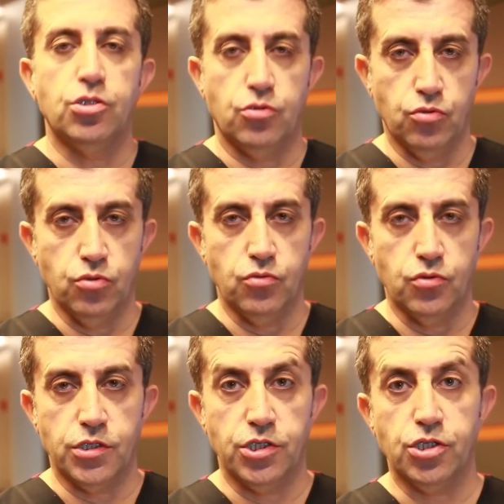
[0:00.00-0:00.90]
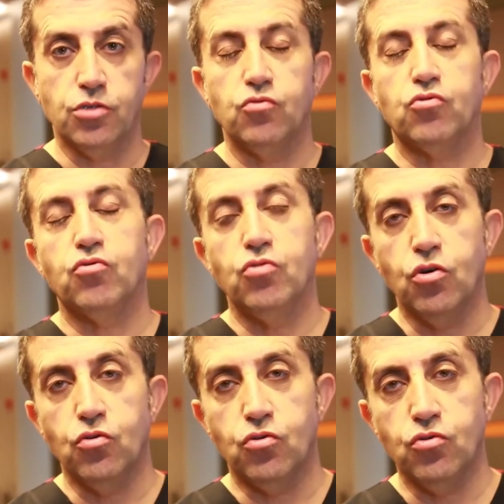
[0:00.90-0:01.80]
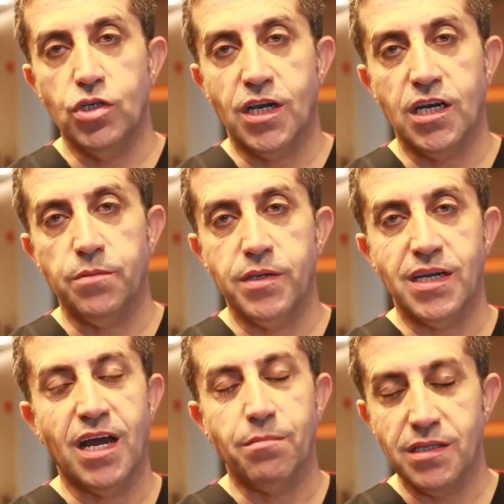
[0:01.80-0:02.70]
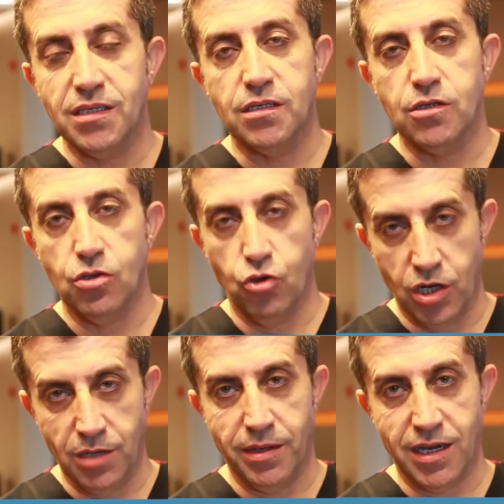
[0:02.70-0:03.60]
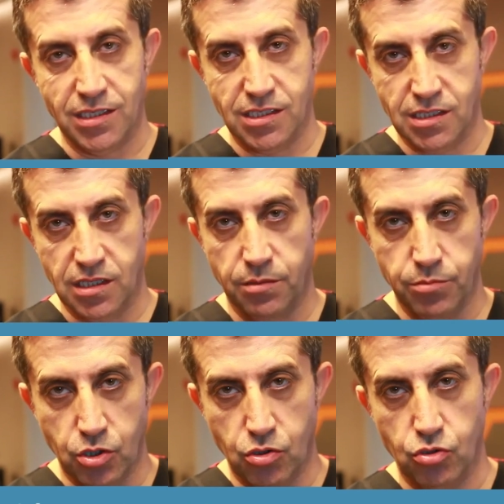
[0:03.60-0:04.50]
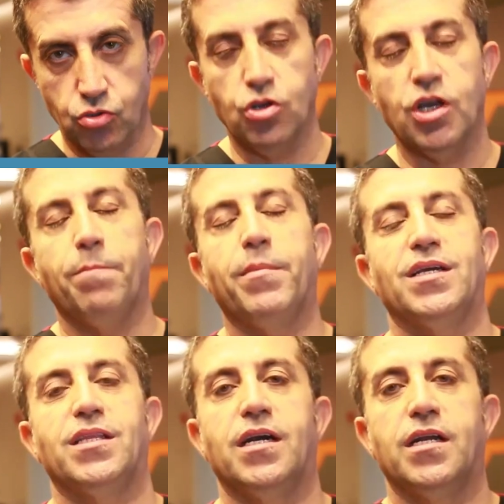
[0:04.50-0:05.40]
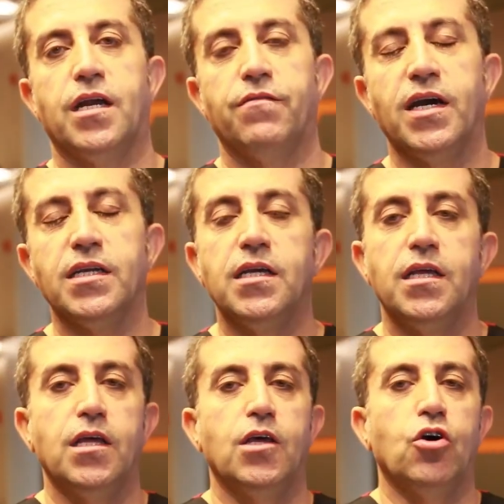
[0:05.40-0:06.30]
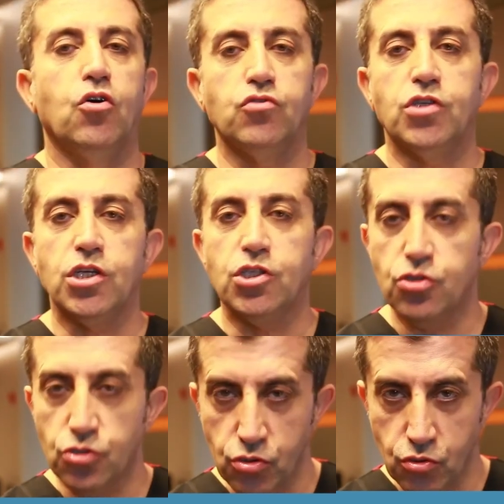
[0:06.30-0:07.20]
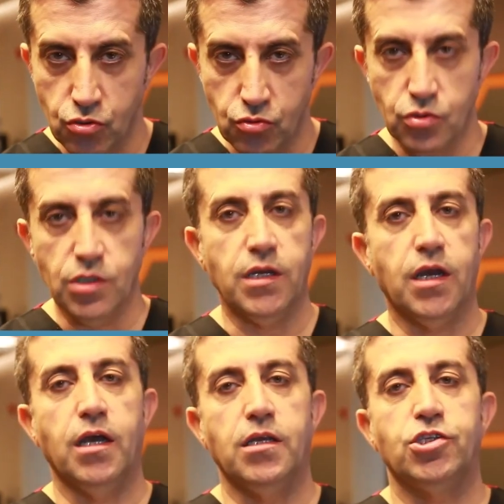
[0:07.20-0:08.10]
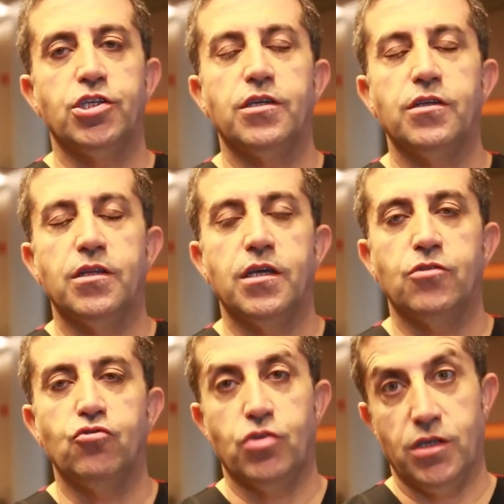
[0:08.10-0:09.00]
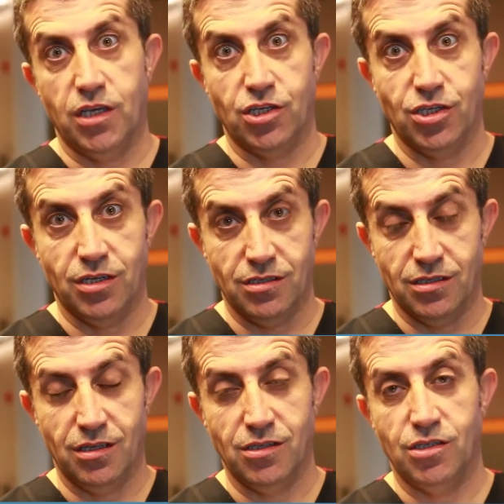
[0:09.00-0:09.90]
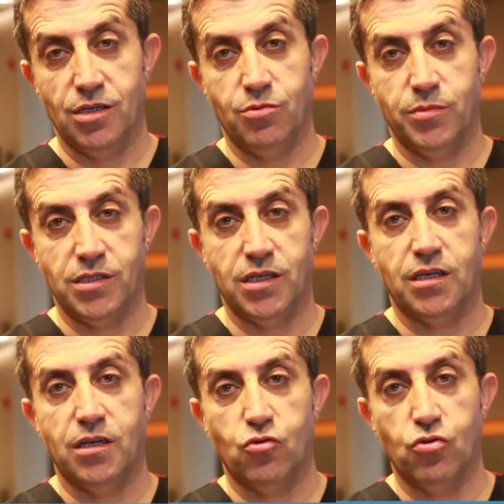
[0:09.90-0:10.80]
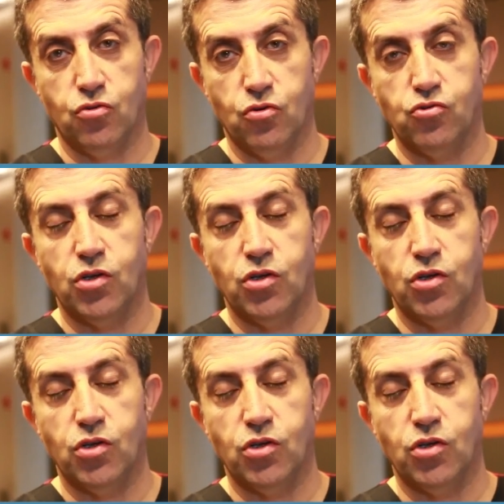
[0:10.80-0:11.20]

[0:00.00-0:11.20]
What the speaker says: This is the R number. It is only to receive and analyze photos of the patient before hair transplantation operation and after hair transplantation operation.